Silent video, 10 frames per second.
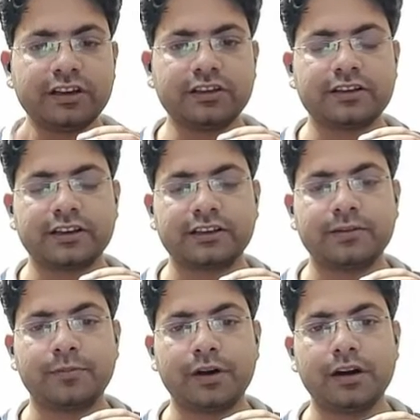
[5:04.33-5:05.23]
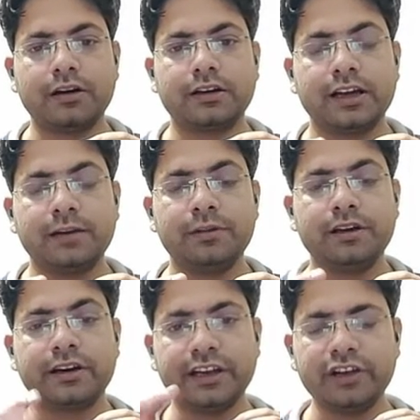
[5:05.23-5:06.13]
extraction part can be
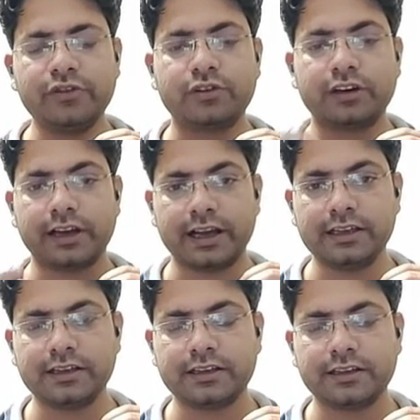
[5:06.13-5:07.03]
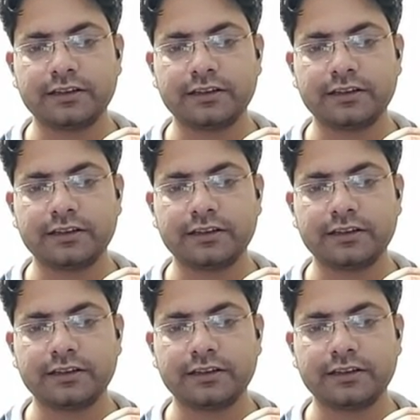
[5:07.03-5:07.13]
reutilized